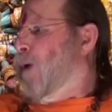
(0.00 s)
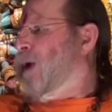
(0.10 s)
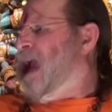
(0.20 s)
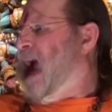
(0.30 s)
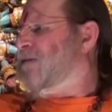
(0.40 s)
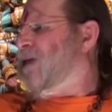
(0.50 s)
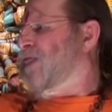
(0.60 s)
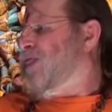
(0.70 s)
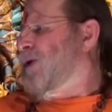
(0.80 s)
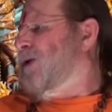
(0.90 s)
We have a
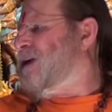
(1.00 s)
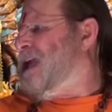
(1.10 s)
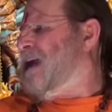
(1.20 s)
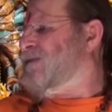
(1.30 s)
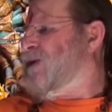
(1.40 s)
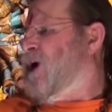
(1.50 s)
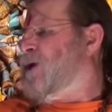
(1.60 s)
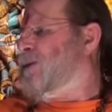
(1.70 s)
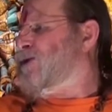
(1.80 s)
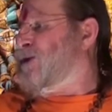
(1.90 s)
third debt of
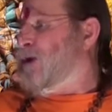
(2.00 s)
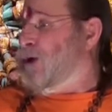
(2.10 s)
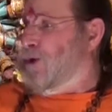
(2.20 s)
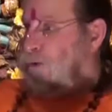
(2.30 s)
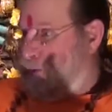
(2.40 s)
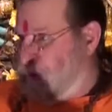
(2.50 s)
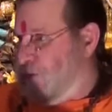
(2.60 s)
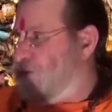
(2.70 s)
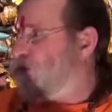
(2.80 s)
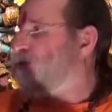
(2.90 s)
karma to the
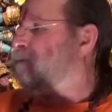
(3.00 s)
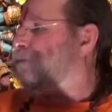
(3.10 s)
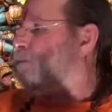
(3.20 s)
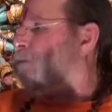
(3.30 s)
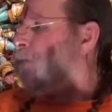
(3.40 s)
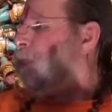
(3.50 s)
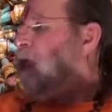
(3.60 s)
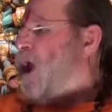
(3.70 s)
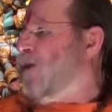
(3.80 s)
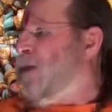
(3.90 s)
gurus,
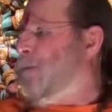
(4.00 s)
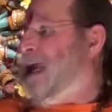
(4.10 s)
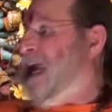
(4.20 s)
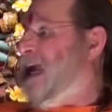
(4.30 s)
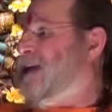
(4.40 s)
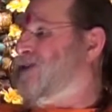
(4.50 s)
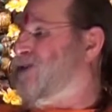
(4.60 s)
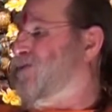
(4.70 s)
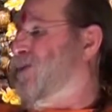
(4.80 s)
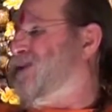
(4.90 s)
the beings
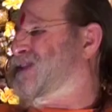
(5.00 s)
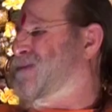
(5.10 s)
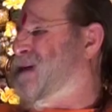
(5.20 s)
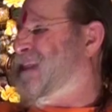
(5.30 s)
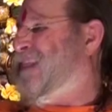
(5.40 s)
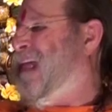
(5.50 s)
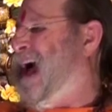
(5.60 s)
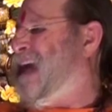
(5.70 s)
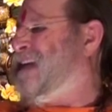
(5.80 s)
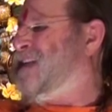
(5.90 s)
of wisdom and
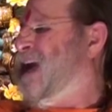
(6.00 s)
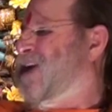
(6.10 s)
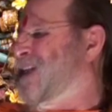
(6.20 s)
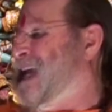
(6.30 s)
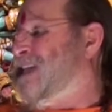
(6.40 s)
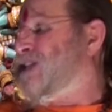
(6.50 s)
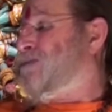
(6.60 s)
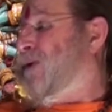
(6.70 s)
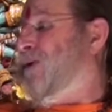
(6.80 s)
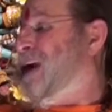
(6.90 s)
light, the
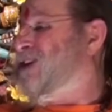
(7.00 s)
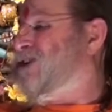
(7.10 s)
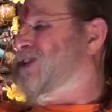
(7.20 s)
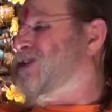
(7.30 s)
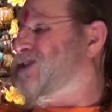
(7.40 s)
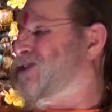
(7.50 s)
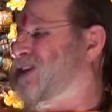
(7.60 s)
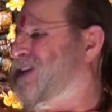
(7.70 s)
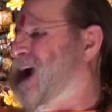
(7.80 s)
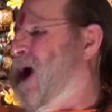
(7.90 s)
inspirations
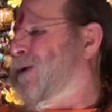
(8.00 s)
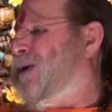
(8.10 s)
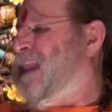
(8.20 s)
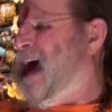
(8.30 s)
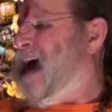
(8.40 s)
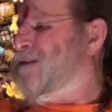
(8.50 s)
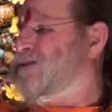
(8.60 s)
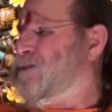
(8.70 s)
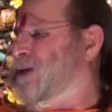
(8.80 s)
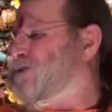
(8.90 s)
in our
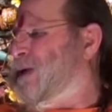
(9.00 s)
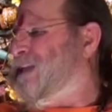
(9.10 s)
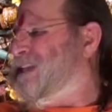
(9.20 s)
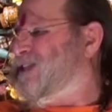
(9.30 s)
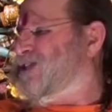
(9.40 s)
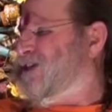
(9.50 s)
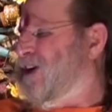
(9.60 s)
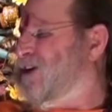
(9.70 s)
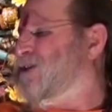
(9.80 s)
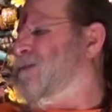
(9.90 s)
lives which we
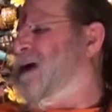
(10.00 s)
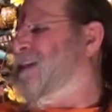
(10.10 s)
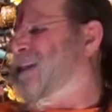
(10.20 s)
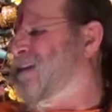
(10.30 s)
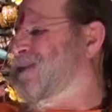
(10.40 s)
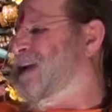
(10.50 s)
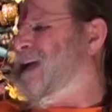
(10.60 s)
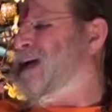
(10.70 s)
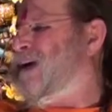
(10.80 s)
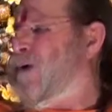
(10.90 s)
discharge by living
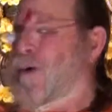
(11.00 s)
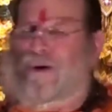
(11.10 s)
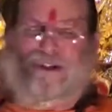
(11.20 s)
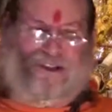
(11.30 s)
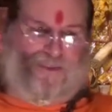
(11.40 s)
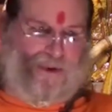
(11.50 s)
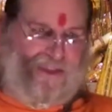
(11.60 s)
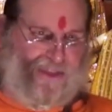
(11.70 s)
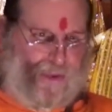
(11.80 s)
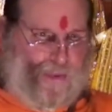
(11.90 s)
in accordance
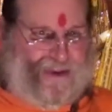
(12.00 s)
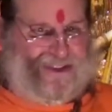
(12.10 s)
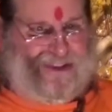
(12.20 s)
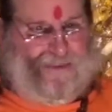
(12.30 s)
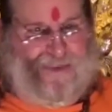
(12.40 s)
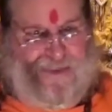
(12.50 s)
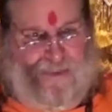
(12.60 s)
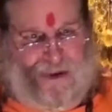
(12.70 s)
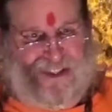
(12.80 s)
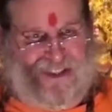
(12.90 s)
with the wisdom
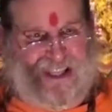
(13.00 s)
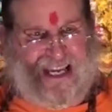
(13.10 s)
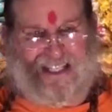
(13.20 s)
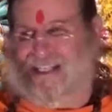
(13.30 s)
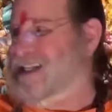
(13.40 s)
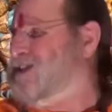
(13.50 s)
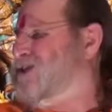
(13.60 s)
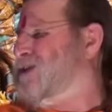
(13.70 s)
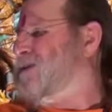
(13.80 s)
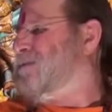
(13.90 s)
which they
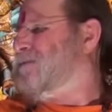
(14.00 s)
teach.